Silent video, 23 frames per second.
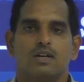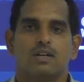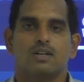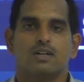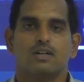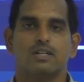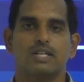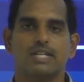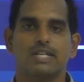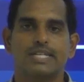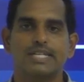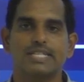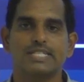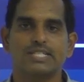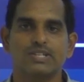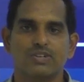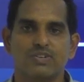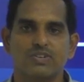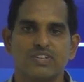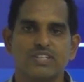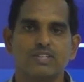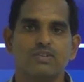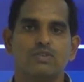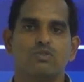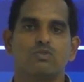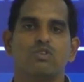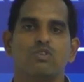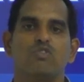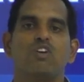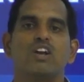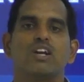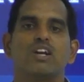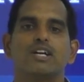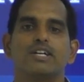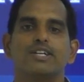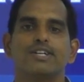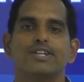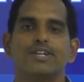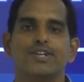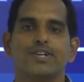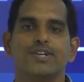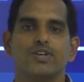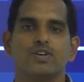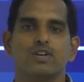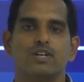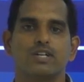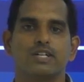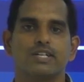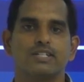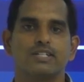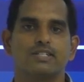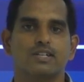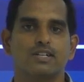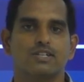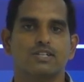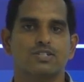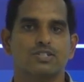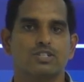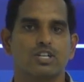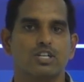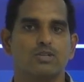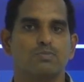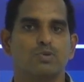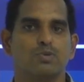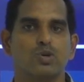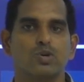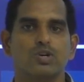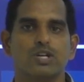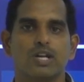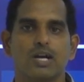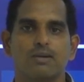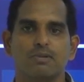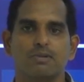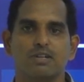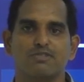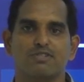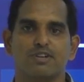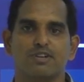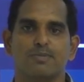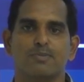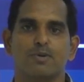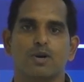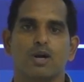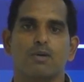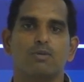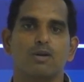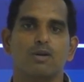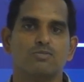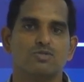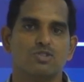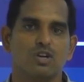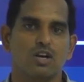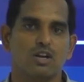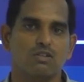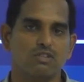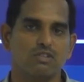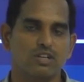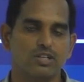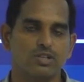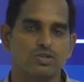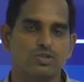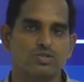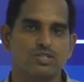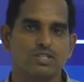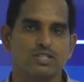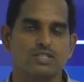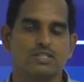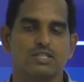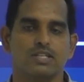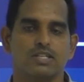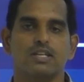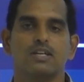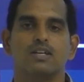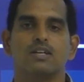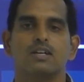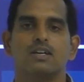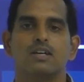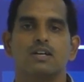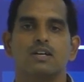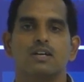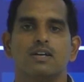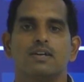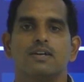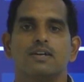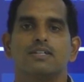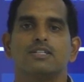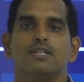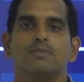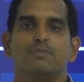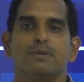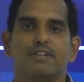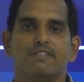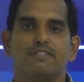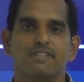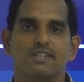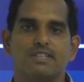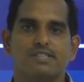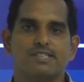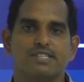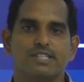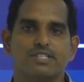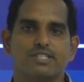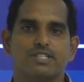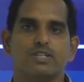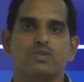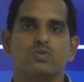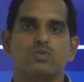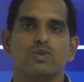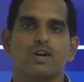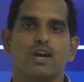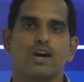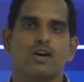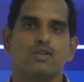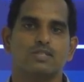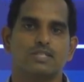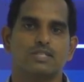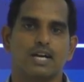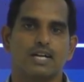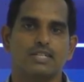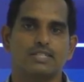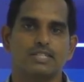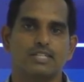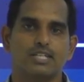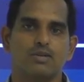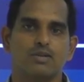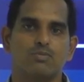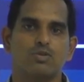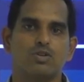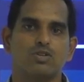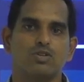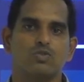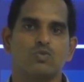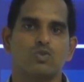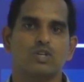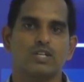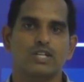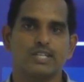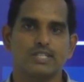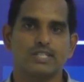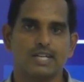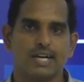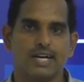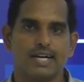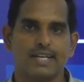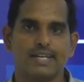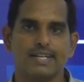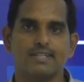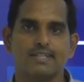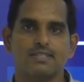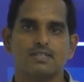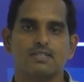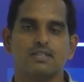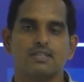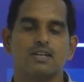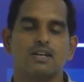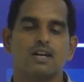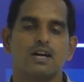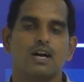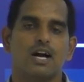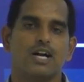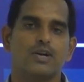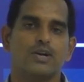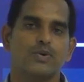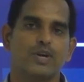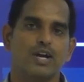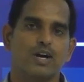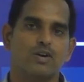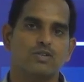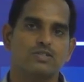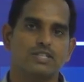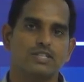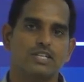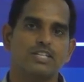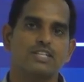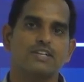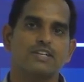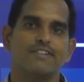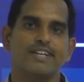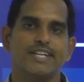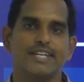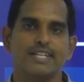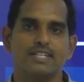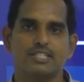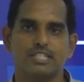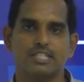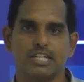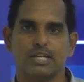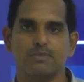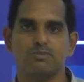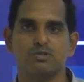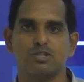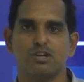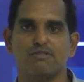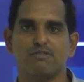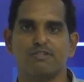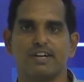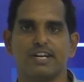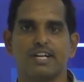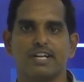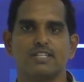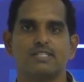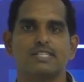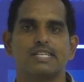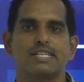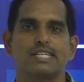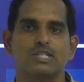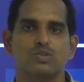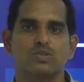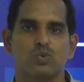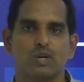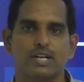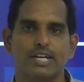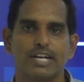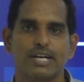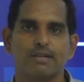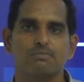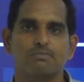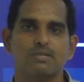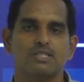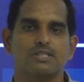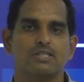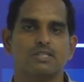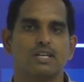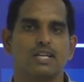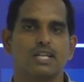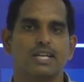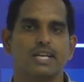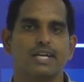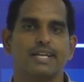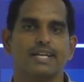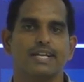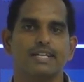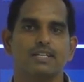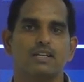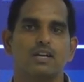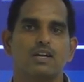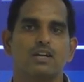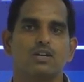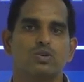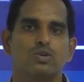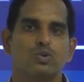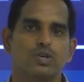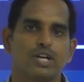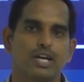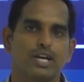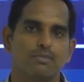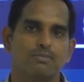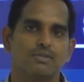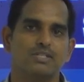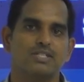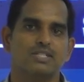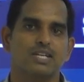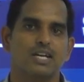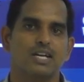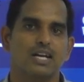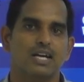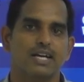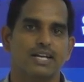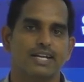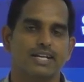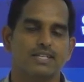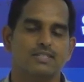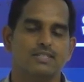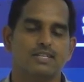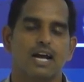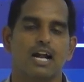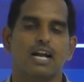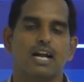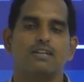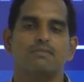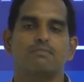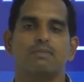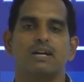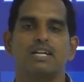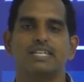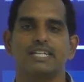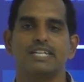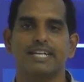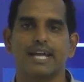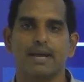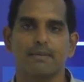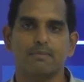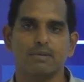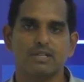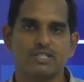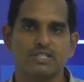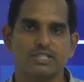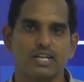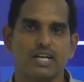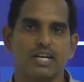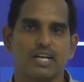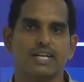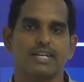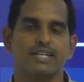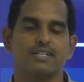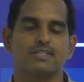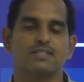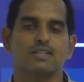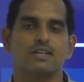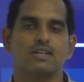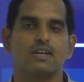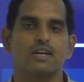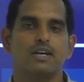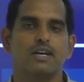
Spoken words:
Greetings everyone, we will continue our discussion on programming for problem solving using C. In the previous session we have started about what are arrays and we have seen the various types of arrays, that is one-dimensional array, two-dimensional arrays and multi-dimensional arrays.